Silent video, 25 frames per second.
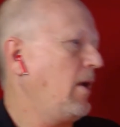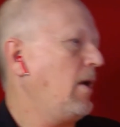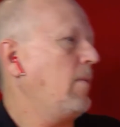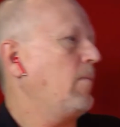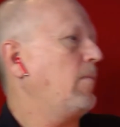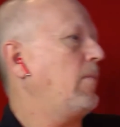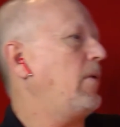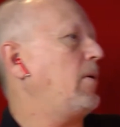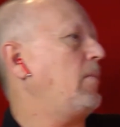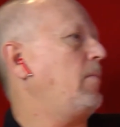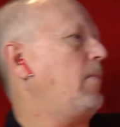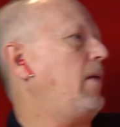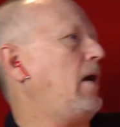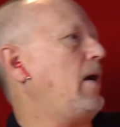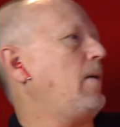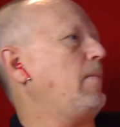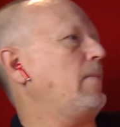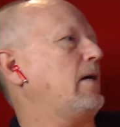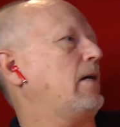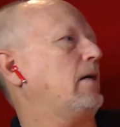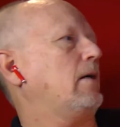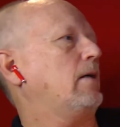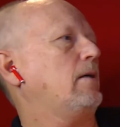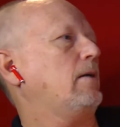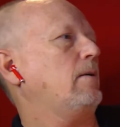But
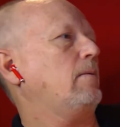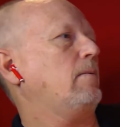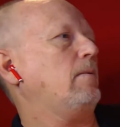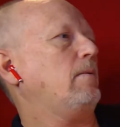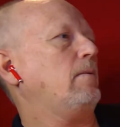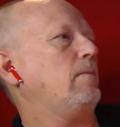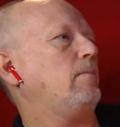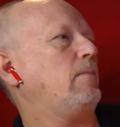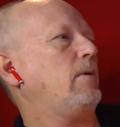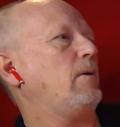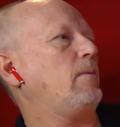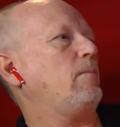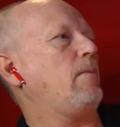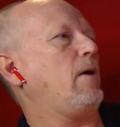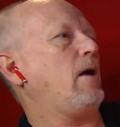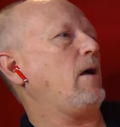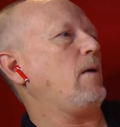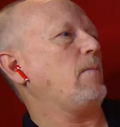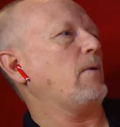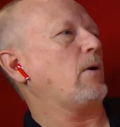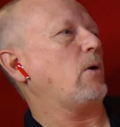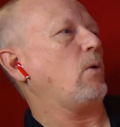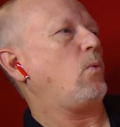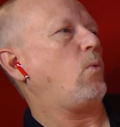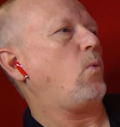Mama,
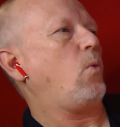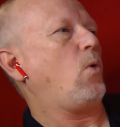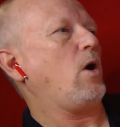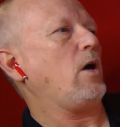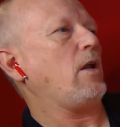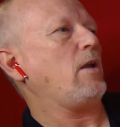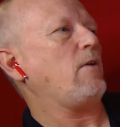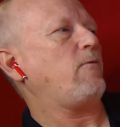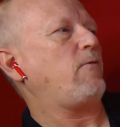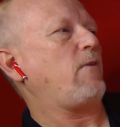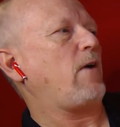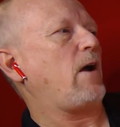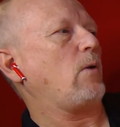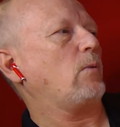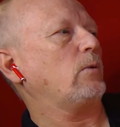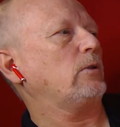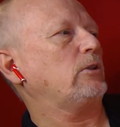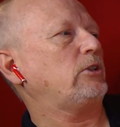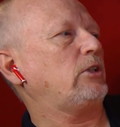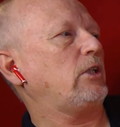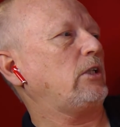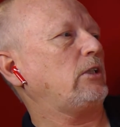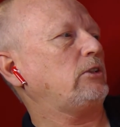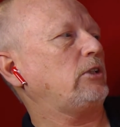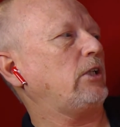what if I were
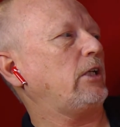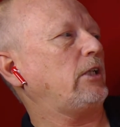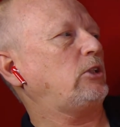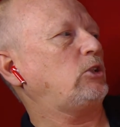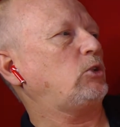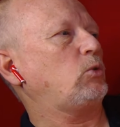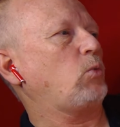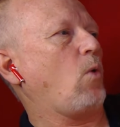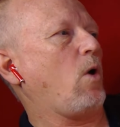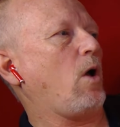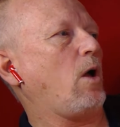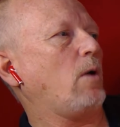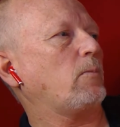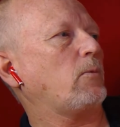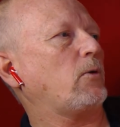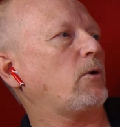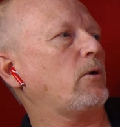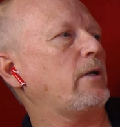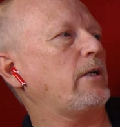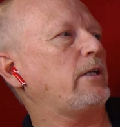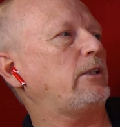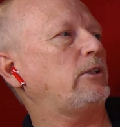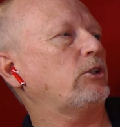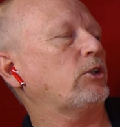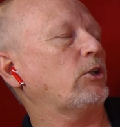such a swamp
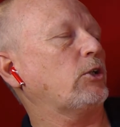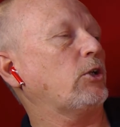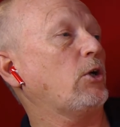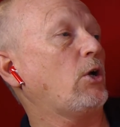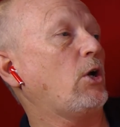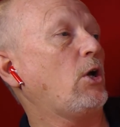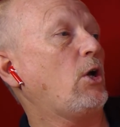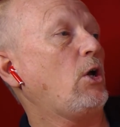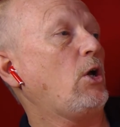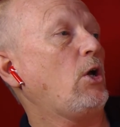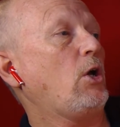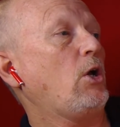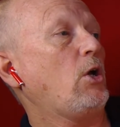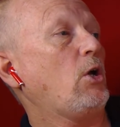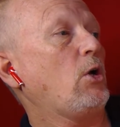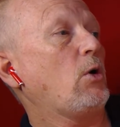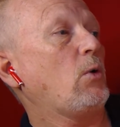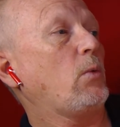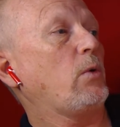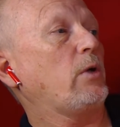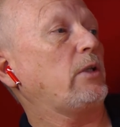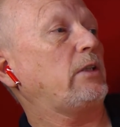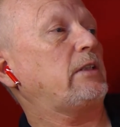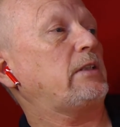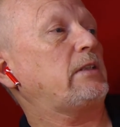creature
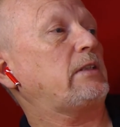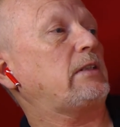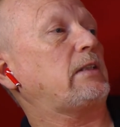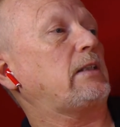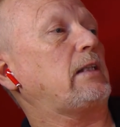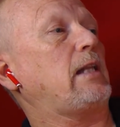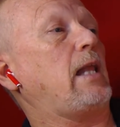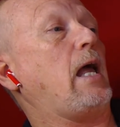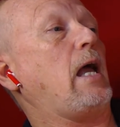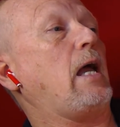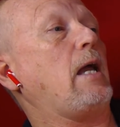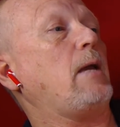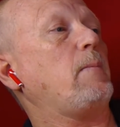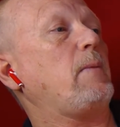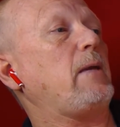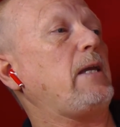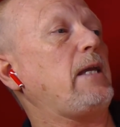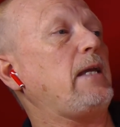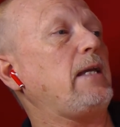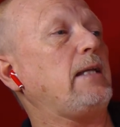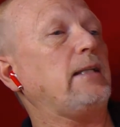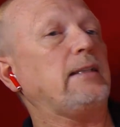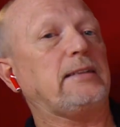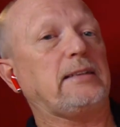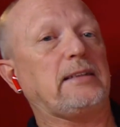with slimy,
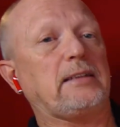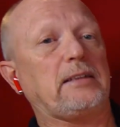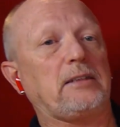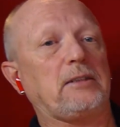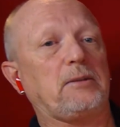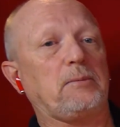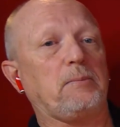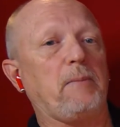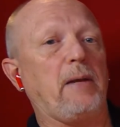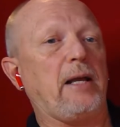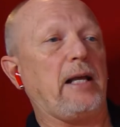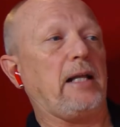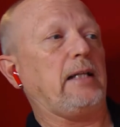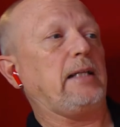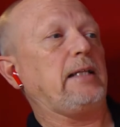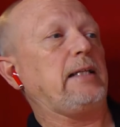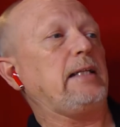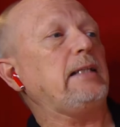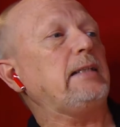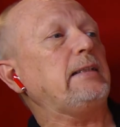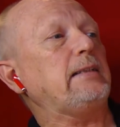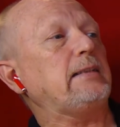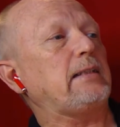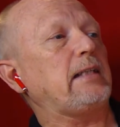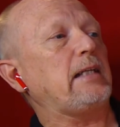smelly
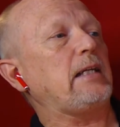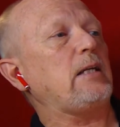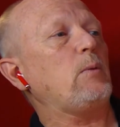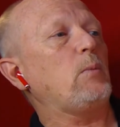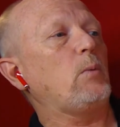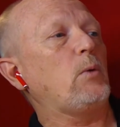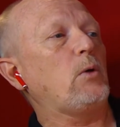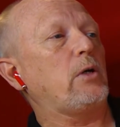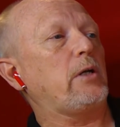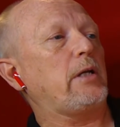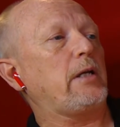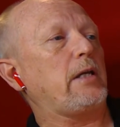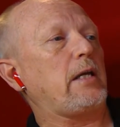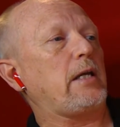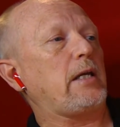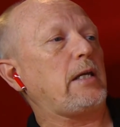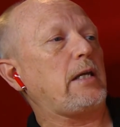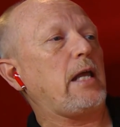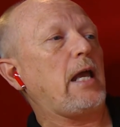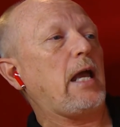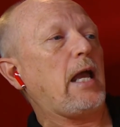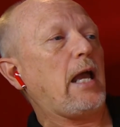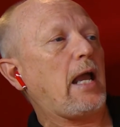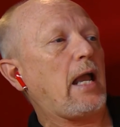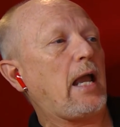seaweed
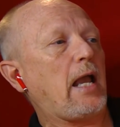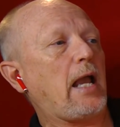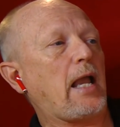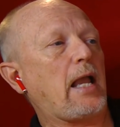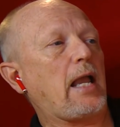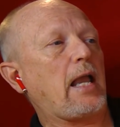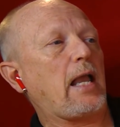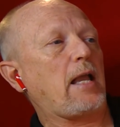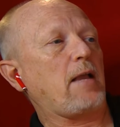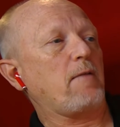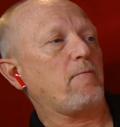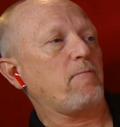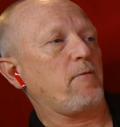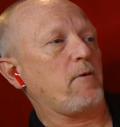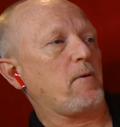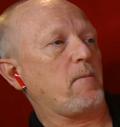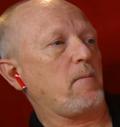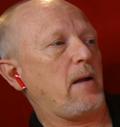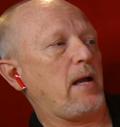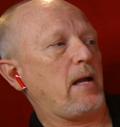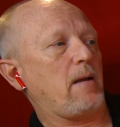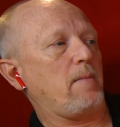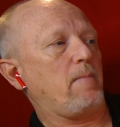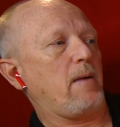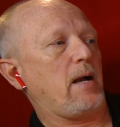hanging from
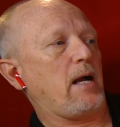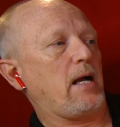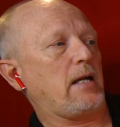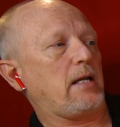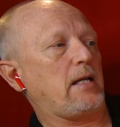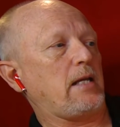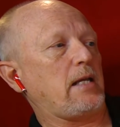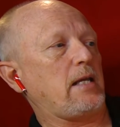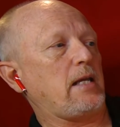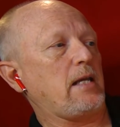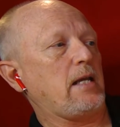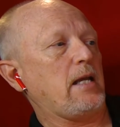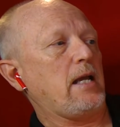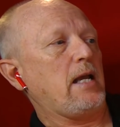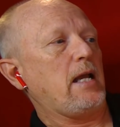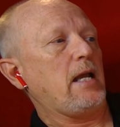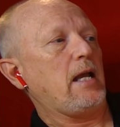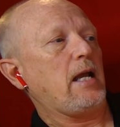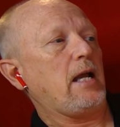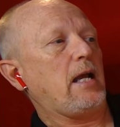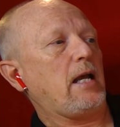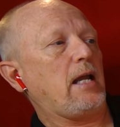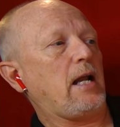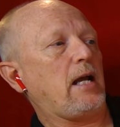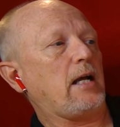my body,
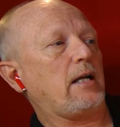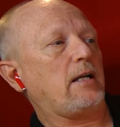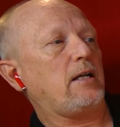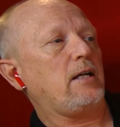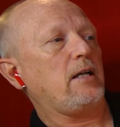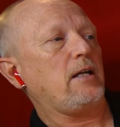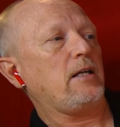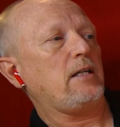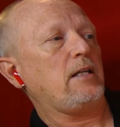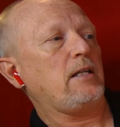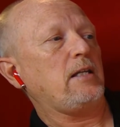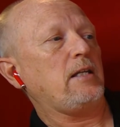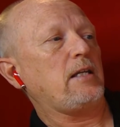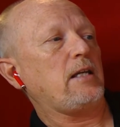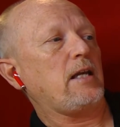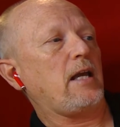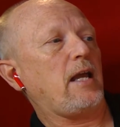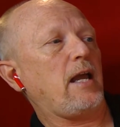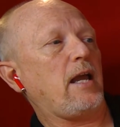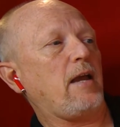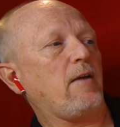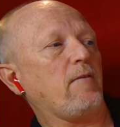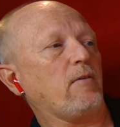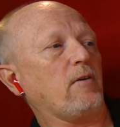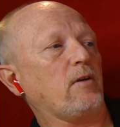and I couldn't
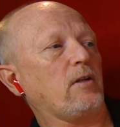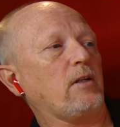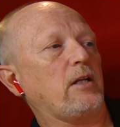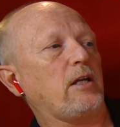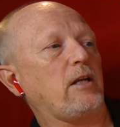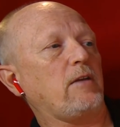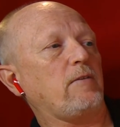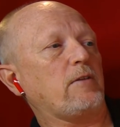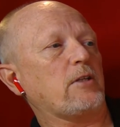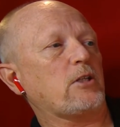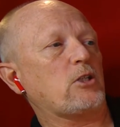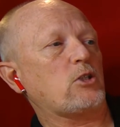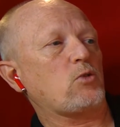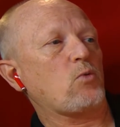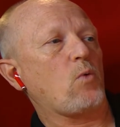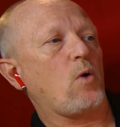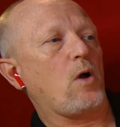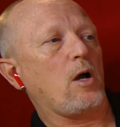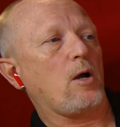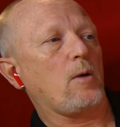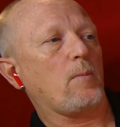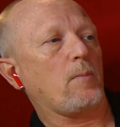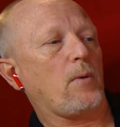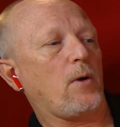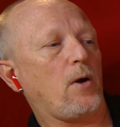ever leave the
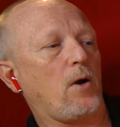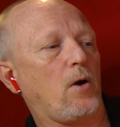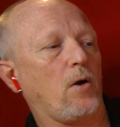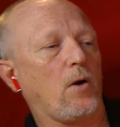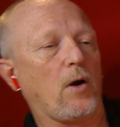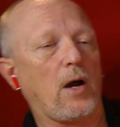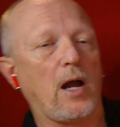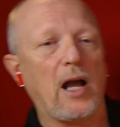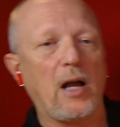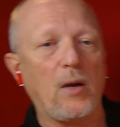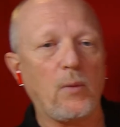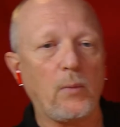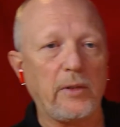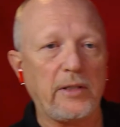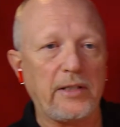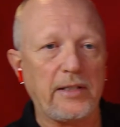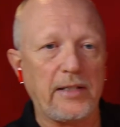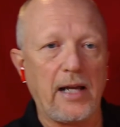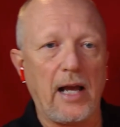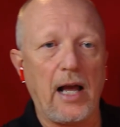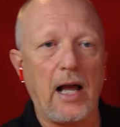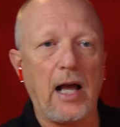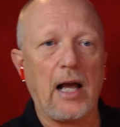swamp or I would die?